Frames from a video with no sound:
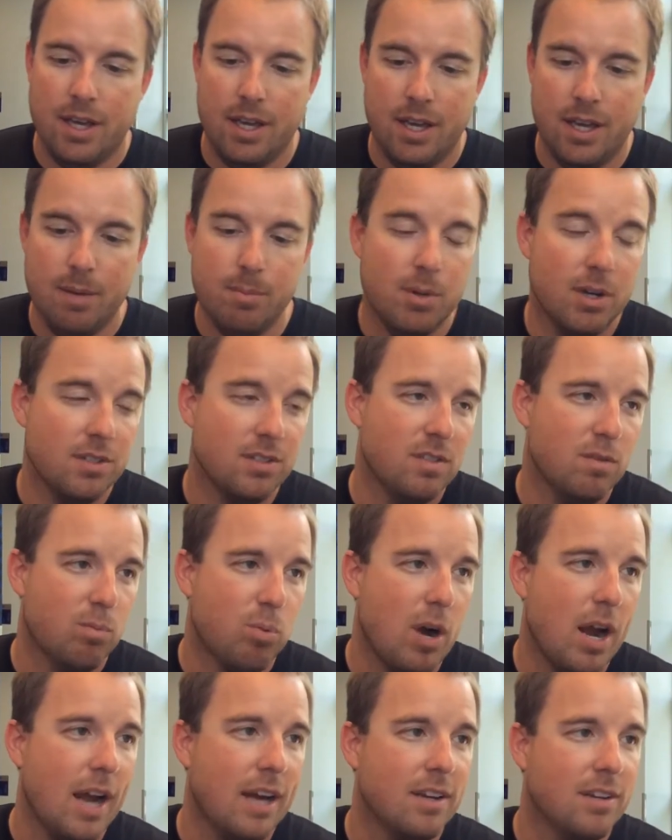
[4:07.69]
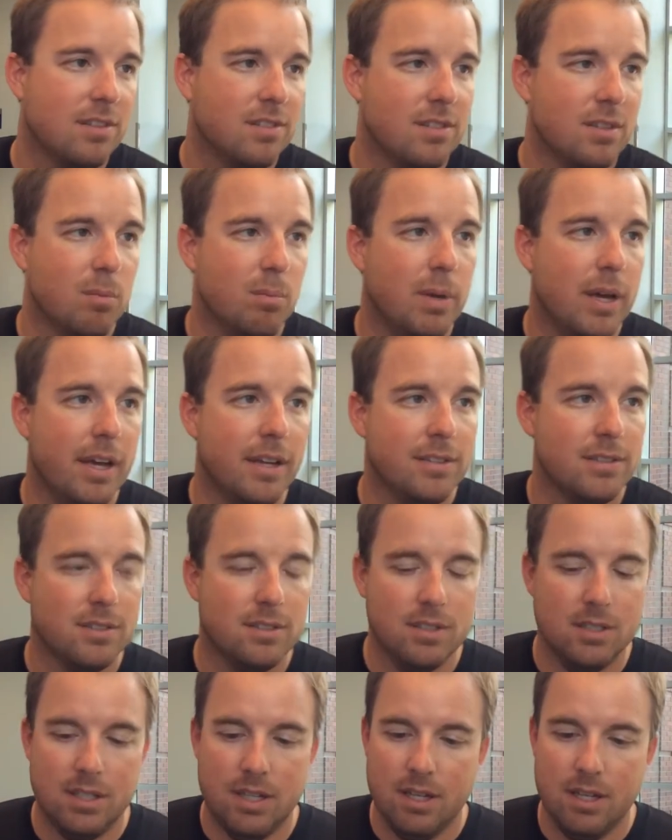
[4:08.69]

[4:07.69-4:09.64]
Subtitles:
he must have practiced the best